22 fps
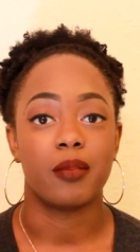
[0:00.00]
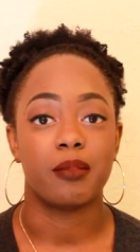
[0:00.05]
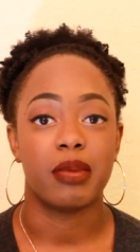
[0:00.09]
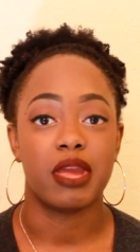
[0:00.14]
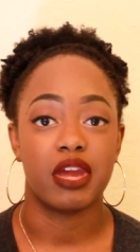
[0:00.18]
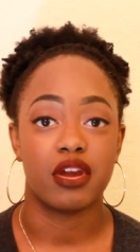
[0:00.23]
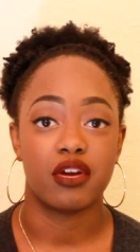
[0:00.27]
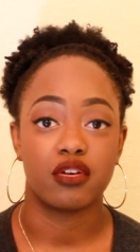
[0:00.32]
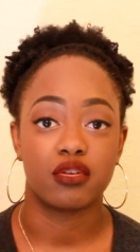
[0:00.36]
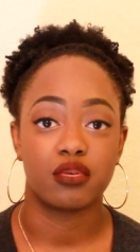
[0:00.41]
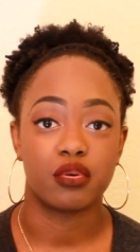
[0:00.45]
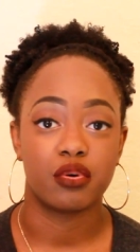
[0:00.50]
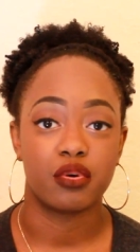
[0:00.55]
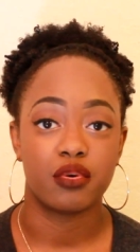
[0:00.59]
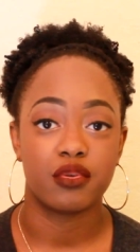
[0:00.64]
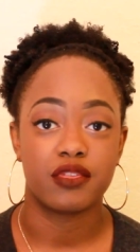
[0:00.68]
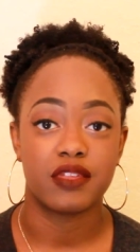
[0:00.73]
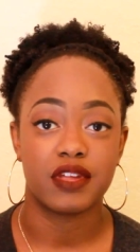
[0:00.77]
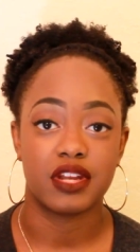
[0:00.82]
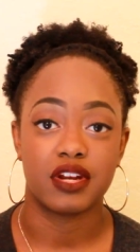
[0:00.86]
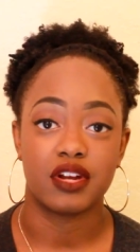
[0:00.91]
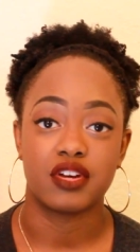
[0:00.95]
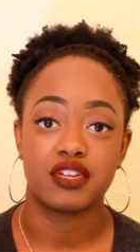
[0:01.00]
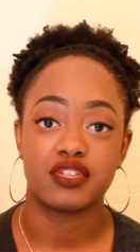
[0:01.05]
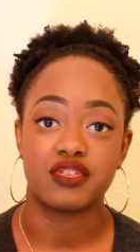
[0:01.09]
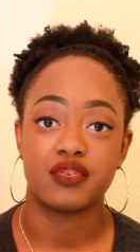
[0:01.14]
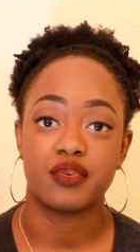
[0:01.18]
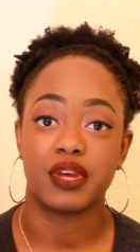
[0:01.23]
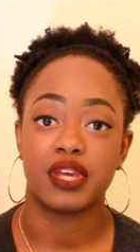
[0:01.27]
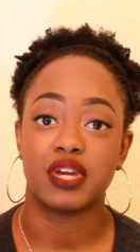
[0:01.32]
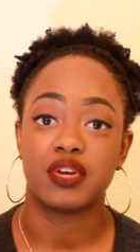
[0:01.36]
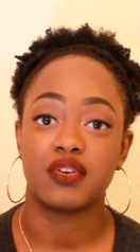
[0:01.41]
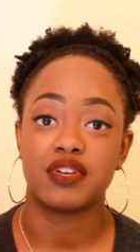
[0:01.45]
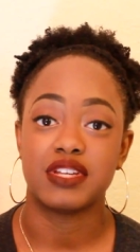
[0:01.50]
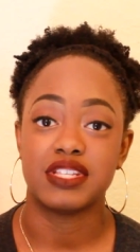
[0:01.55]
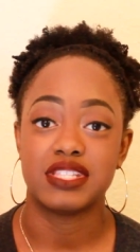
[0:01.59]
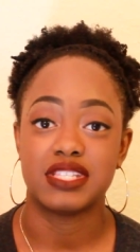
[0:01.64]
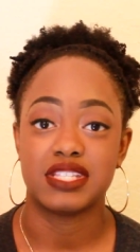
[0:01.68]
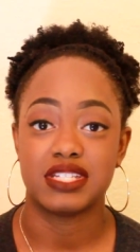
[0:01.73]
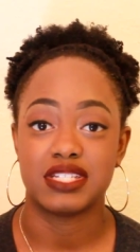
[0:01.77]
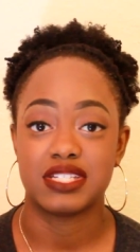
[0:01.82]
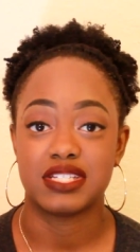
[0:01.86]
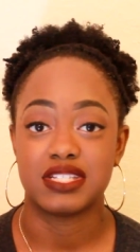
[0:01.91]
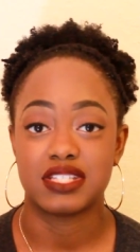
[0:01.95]
hair growth. It also
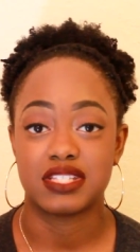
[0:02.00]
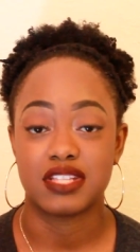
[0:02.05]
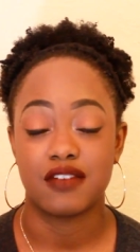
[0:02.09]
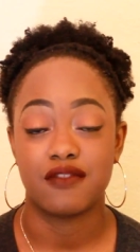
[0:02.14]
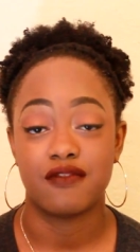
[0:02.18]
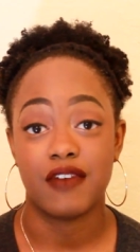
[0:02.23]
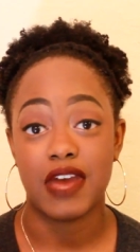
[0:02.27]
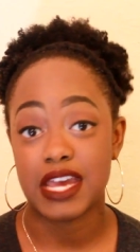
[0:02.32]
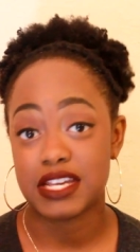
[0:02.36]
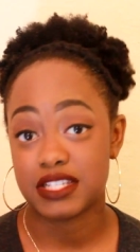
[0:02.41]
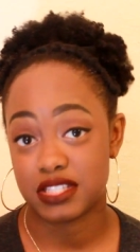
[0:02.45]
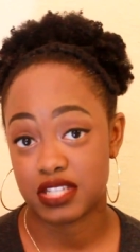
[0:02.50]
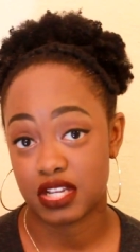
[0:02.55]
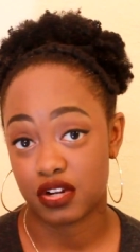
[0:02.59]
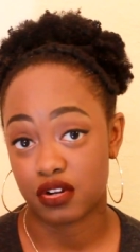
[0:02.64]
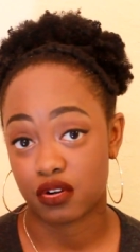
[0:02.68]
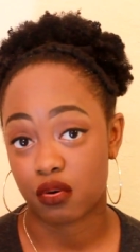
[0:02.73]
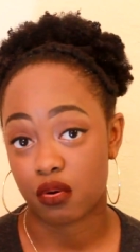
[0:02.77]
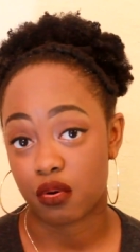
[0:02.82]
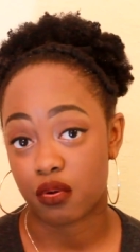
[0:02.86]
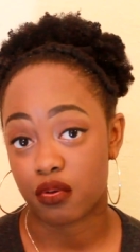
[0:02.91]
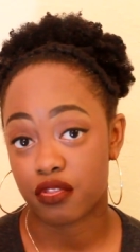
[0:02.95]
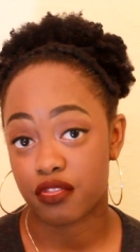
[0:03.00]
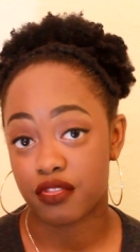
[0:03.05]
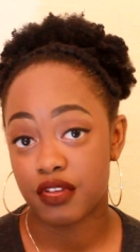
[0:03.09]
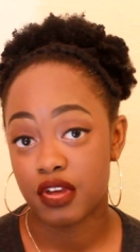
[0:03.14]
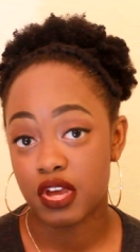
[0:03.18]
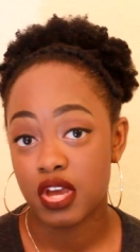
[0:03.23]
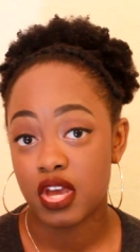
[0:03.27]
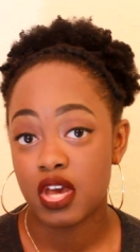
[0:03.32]
increases fast hair growth.